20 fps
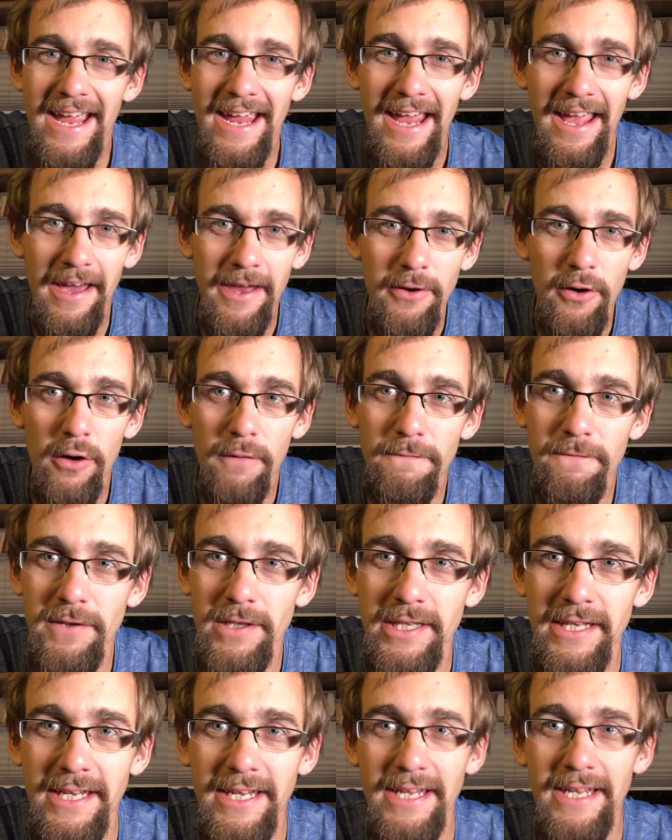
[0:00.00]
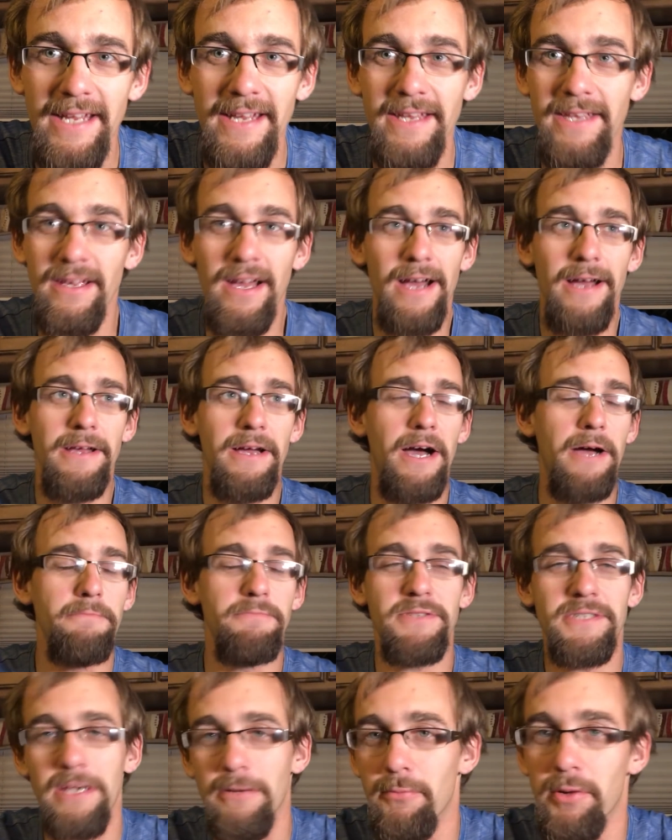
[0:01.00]
and hopefully
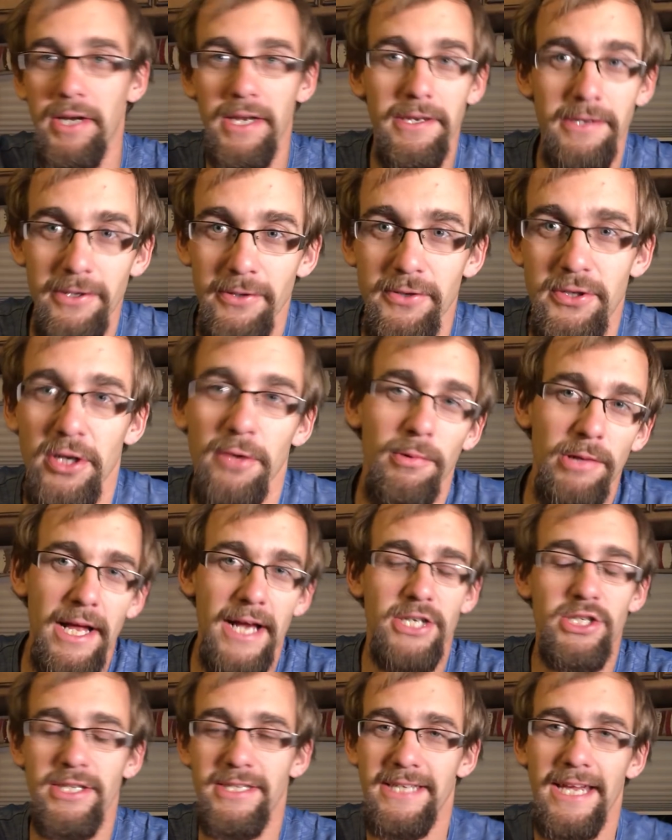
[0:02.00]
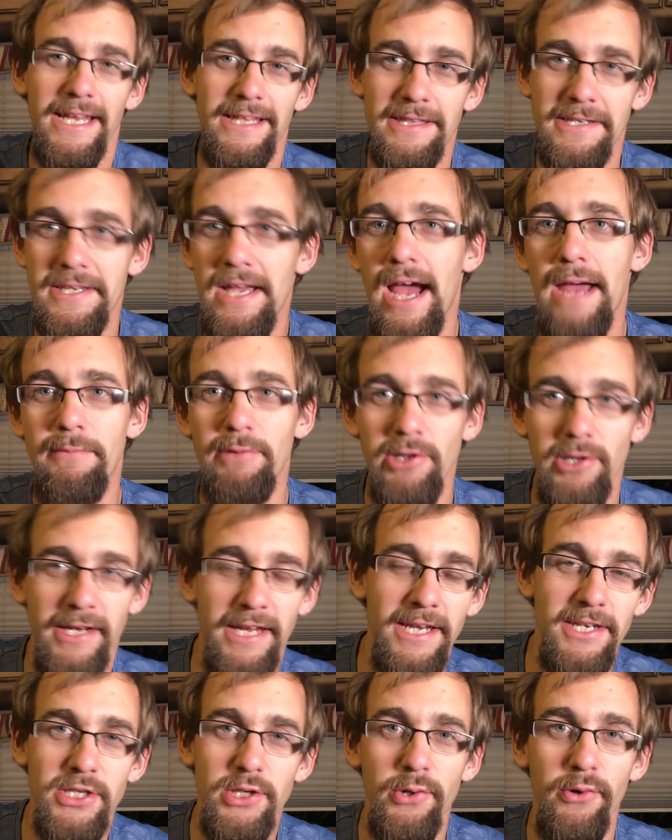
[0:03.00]
someone at YouTube will actually take the time to
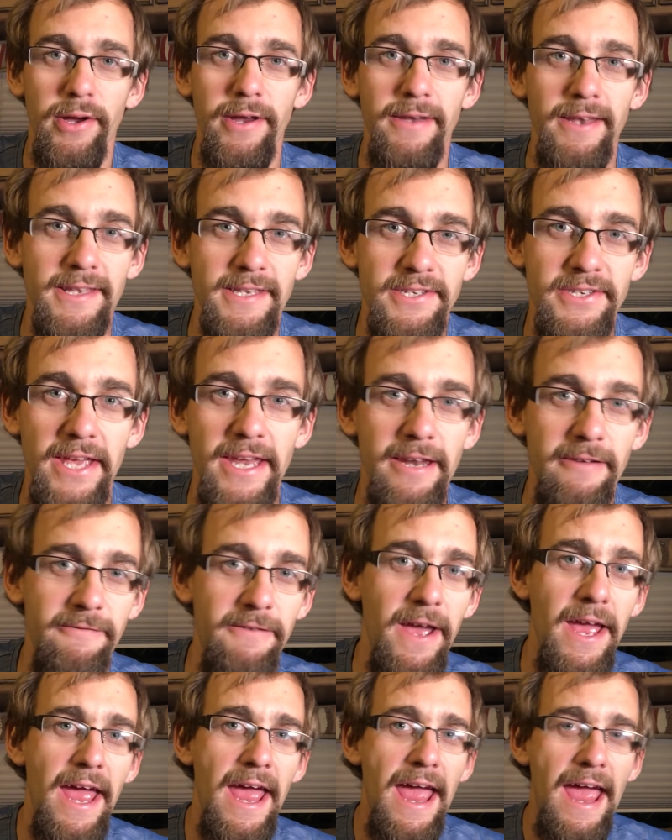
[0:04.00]
look into it instead of